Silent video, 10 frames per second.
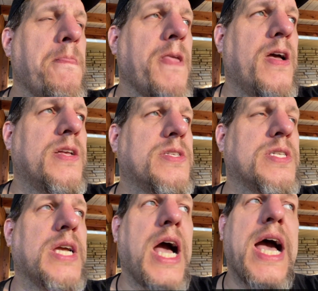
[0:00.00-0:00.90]
let's
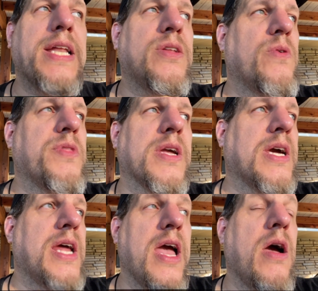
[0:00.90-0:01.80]
see, I don't think
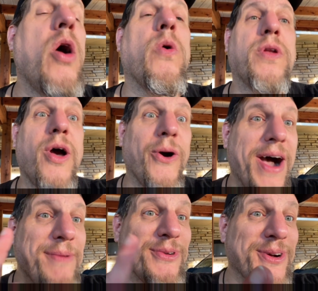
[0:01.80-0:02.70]
I'm
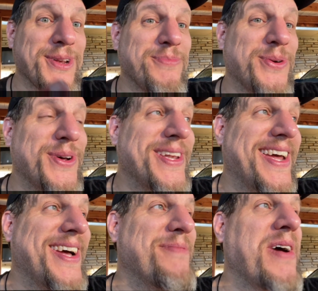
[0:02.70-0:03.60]
going to put
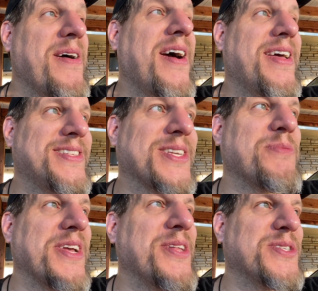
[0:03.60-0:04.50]
it's going
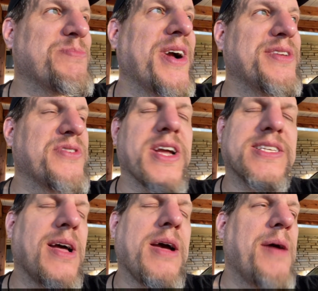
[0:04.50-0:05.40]
to be a little surprise for you
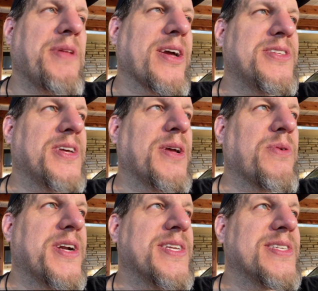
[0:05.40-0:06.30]
guys. I'm not going to tell you
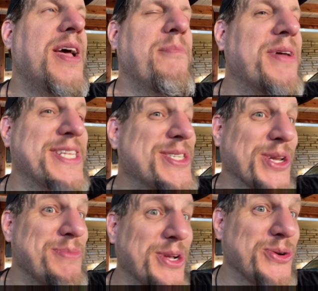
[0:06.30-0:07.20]
what it is, but it's
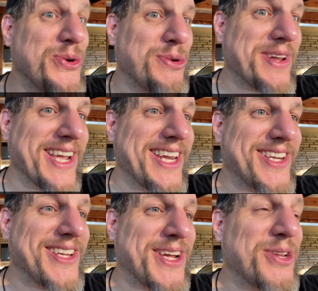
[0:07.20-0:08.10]
going to be cool when I get
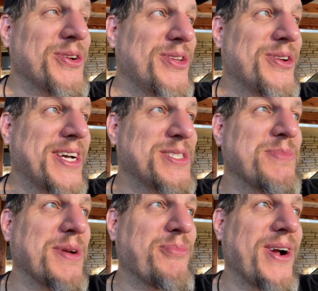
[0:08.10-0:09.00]
it done. You guys will
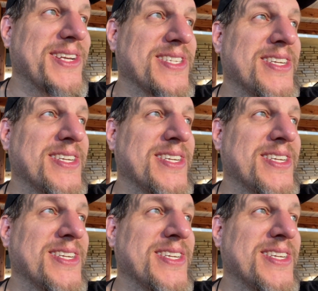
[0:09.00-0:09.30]
be impressed.